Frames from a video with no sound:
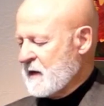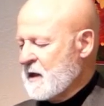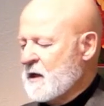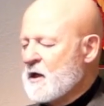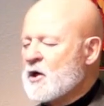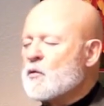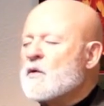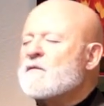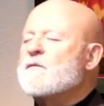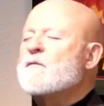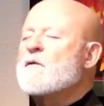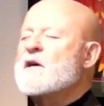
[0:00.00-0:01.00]
It
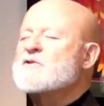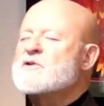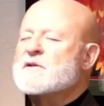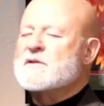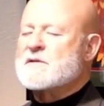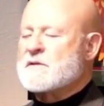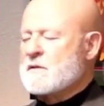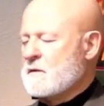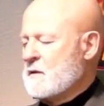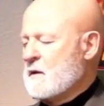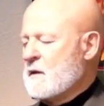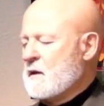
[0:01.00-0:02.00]
refreshes
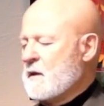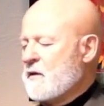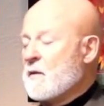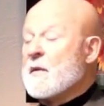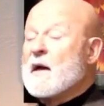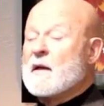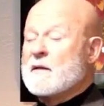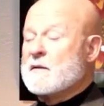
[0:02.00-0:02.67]
the mind.